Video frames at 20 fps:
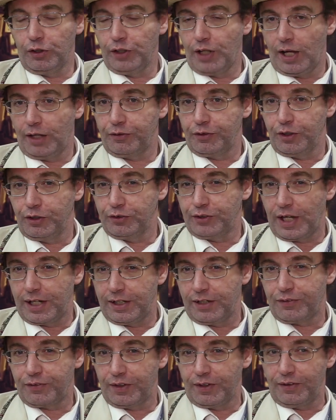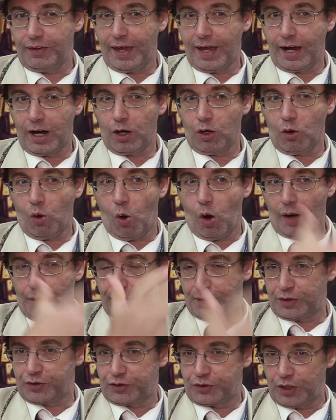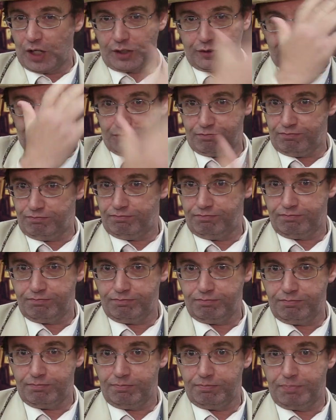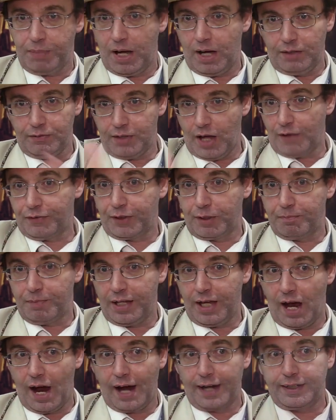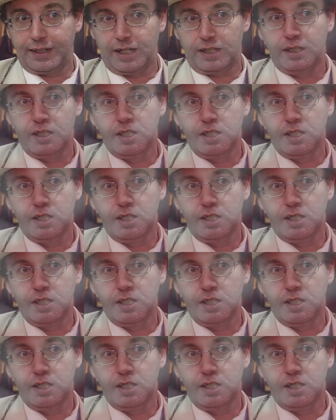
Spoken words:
or not there's anything there or if it's just nothing behind it.